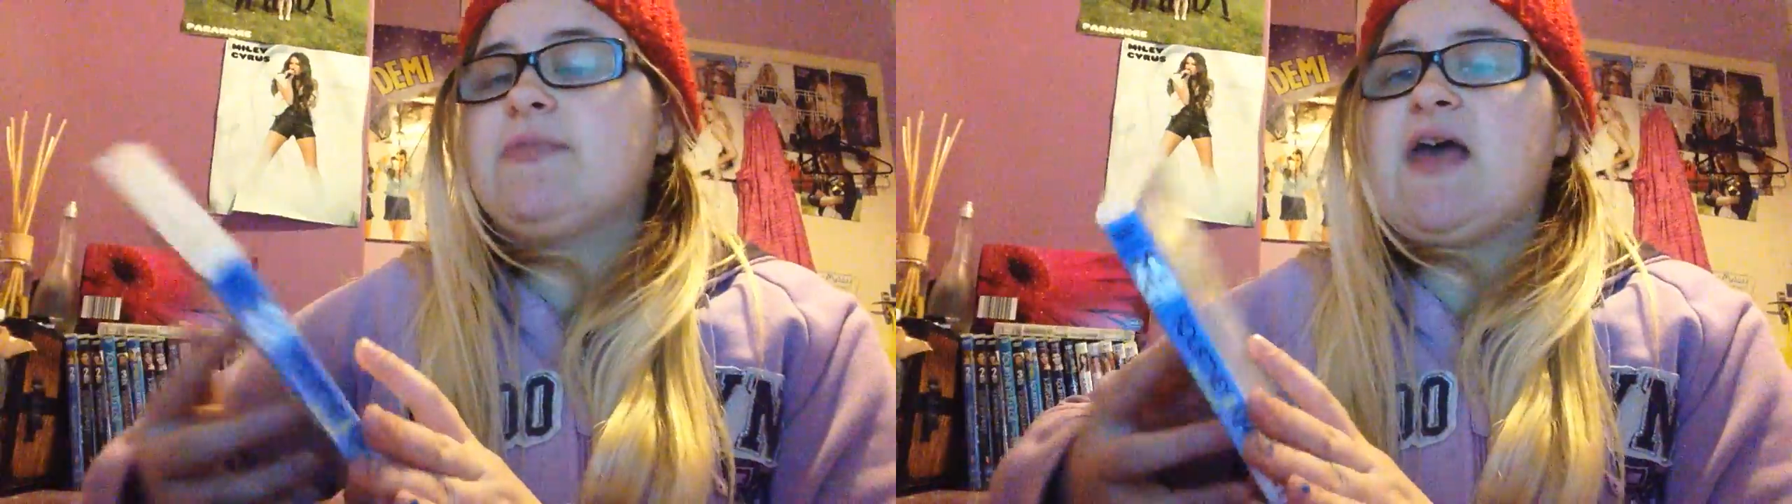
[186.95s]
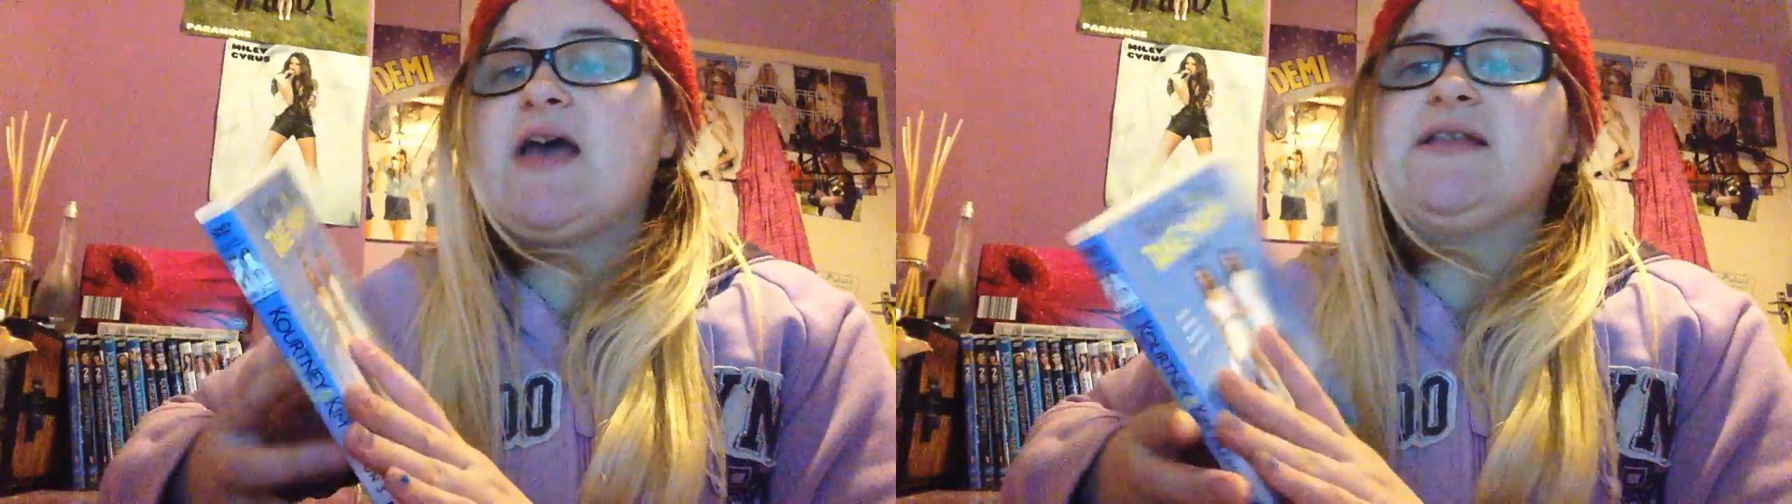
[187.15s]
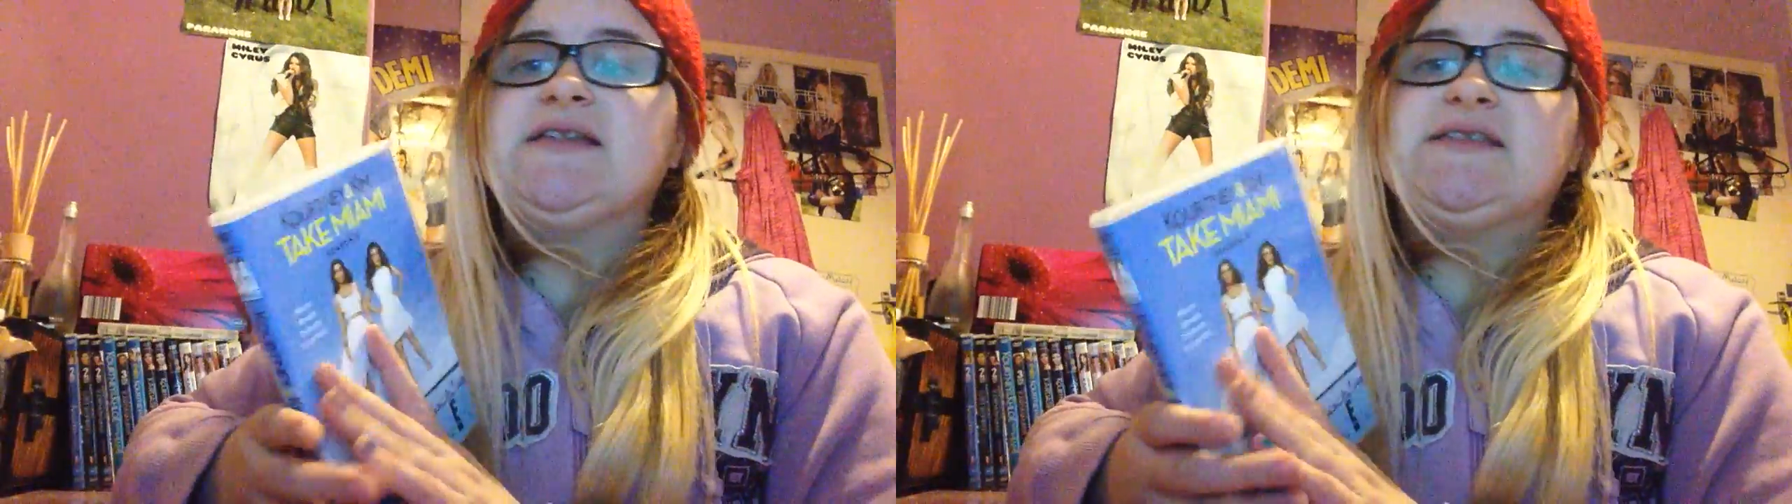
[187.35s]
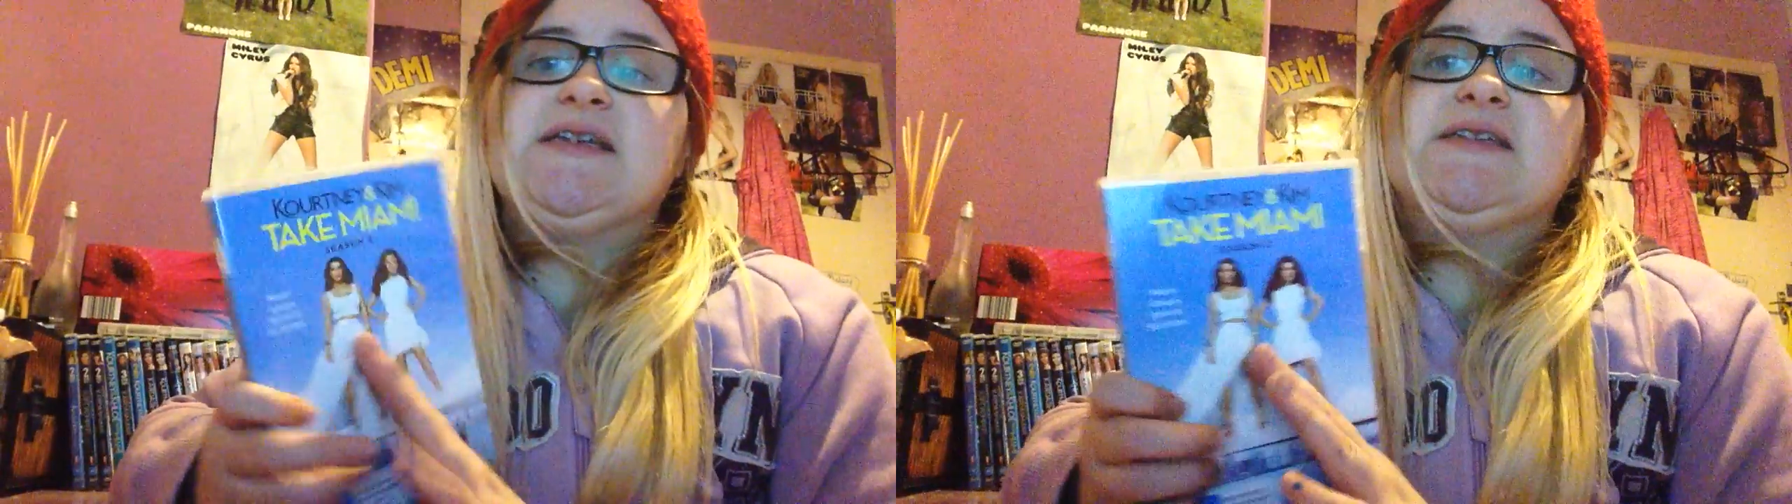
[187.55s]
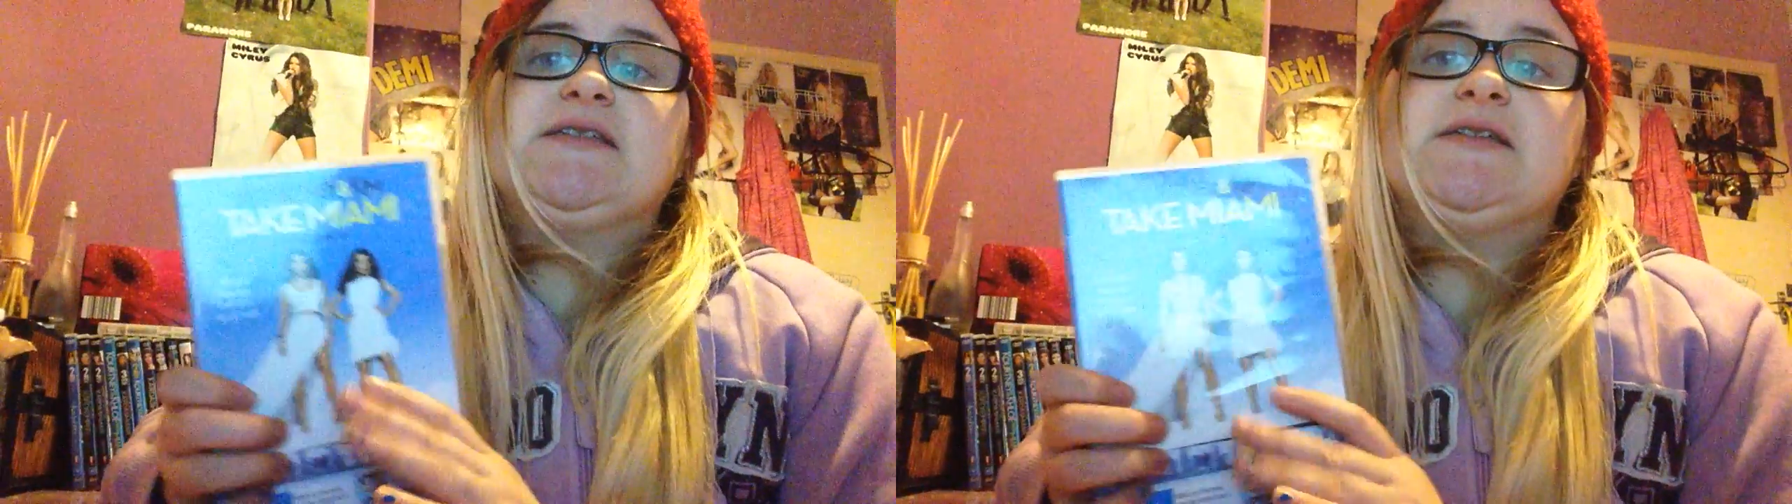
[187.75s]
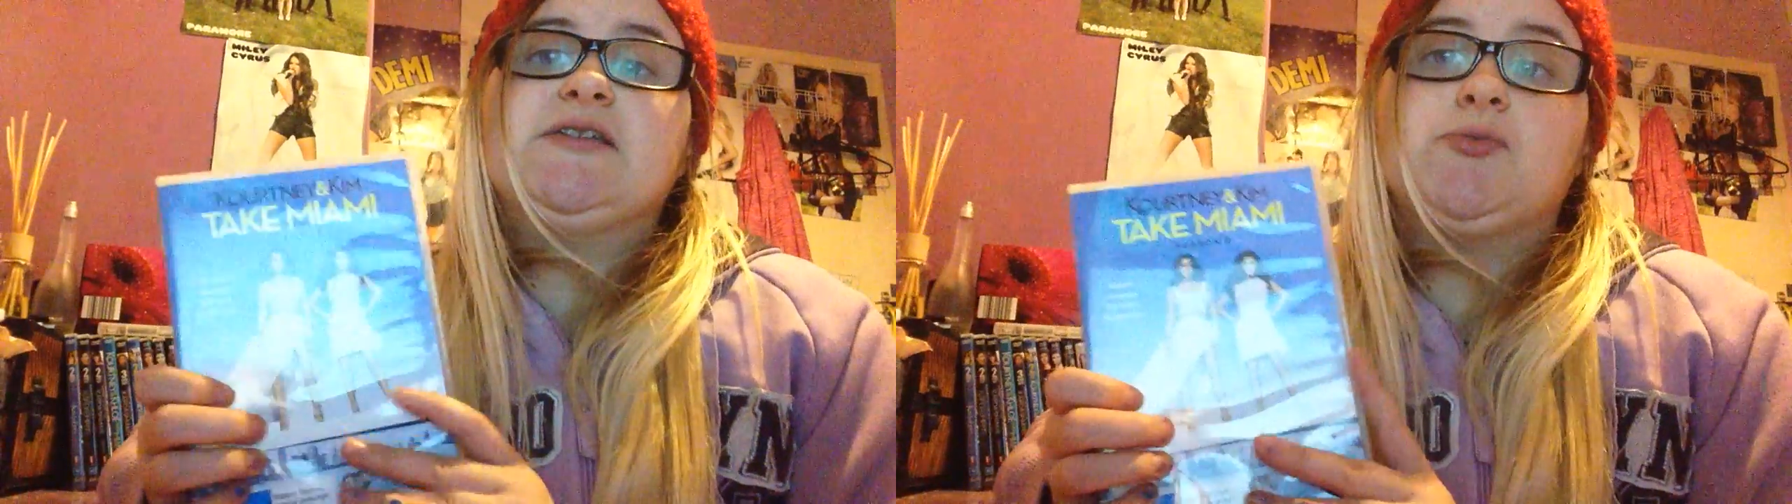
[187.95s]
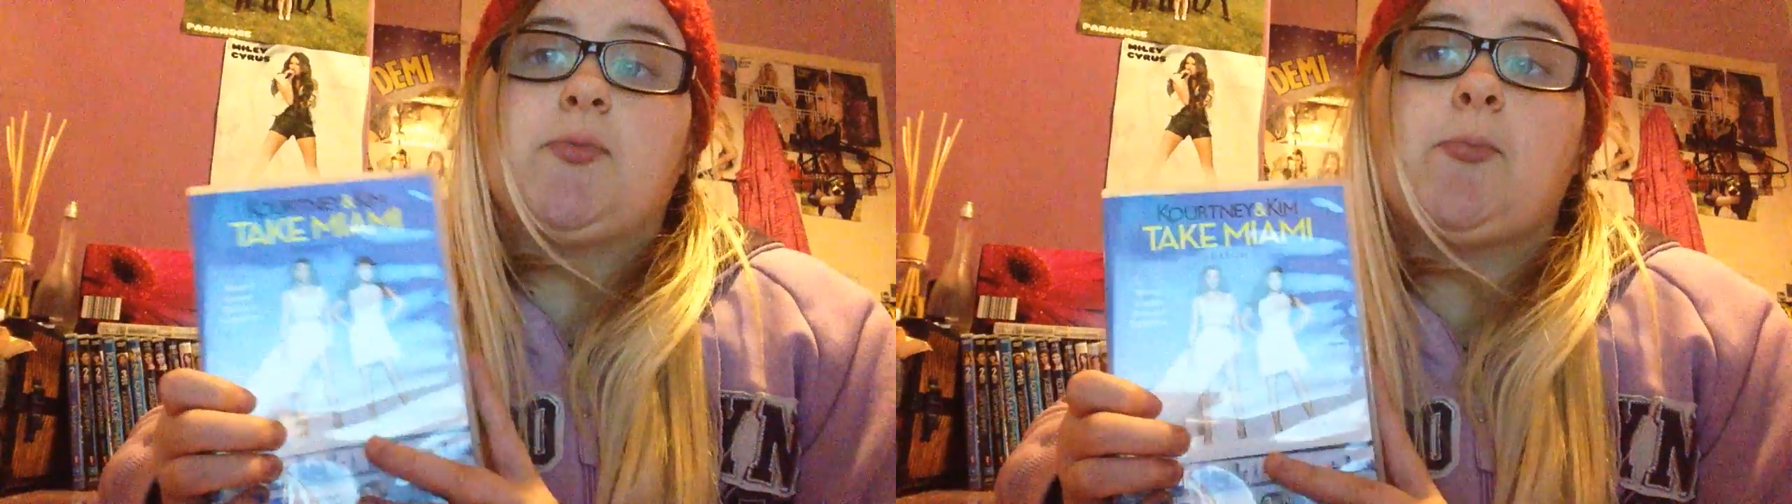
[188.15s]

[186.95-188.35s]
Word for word: that this season is